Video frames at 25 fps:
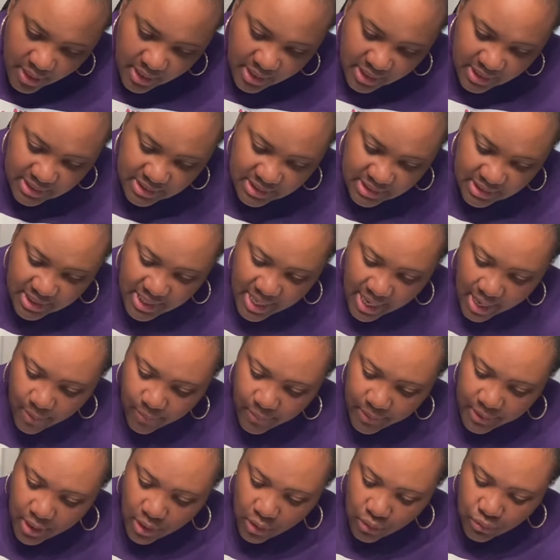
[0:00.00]
Let's see how we're
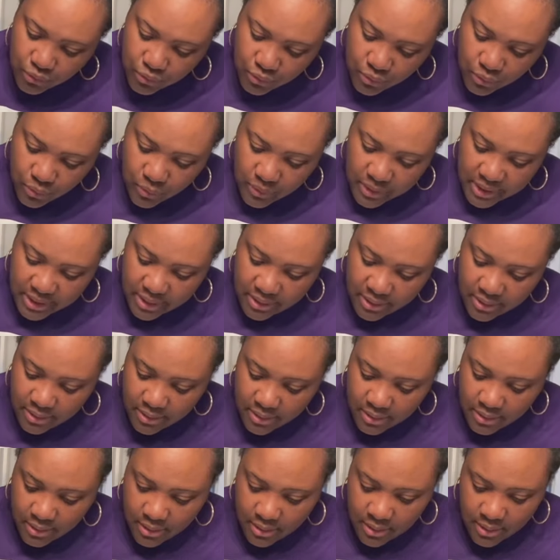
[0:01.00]
gonna do it.
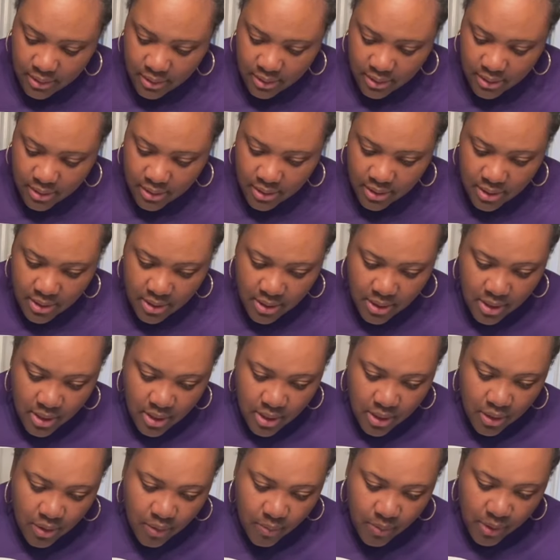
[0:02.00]

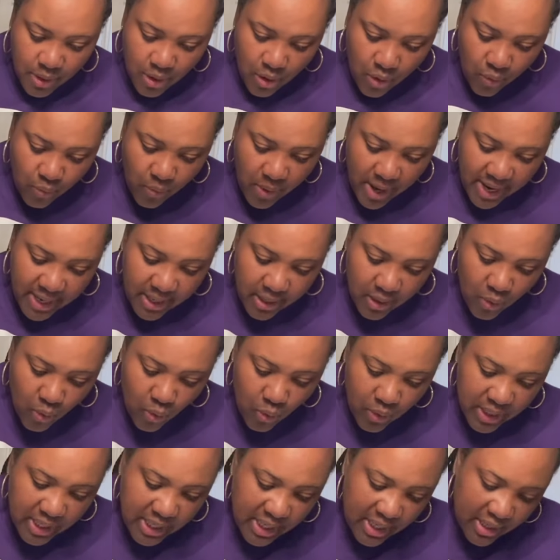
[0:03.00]
We're gonna write
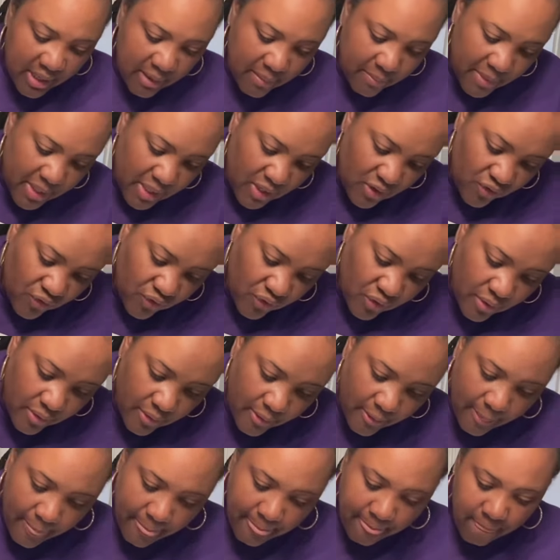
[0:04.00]
on the image,
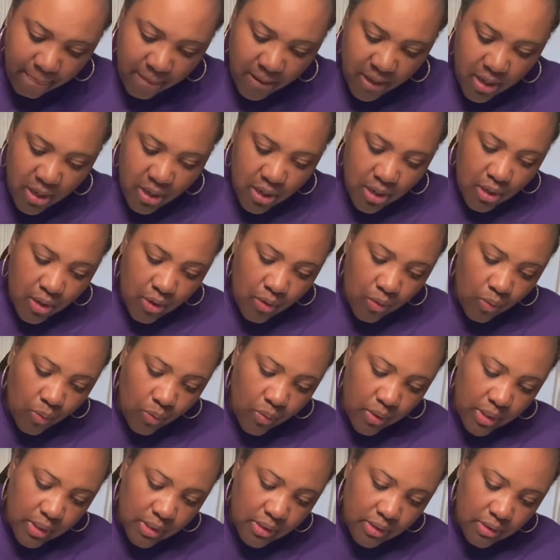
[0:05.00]

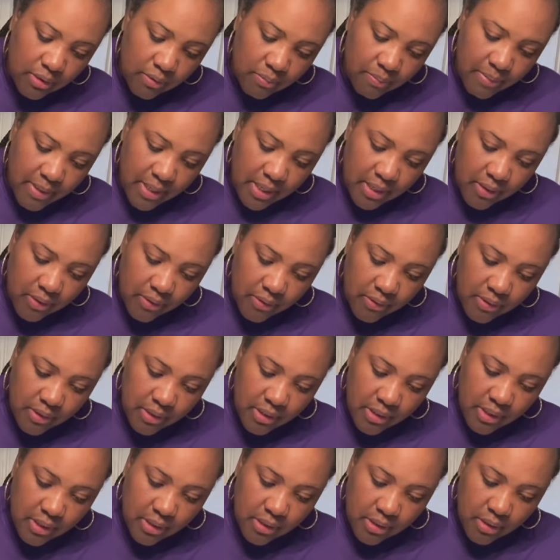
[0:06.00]
what's better
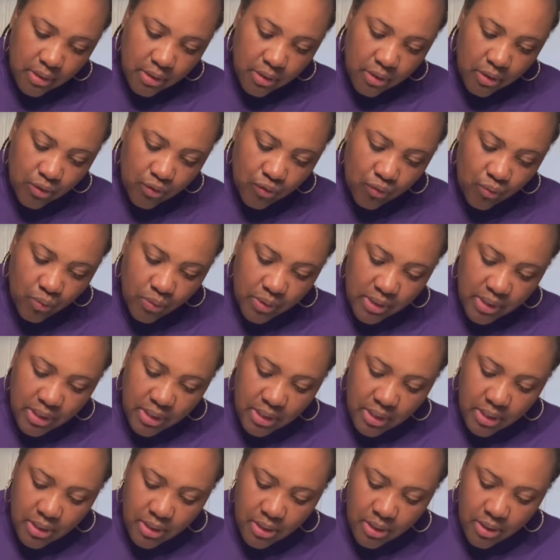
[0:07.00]
than 20?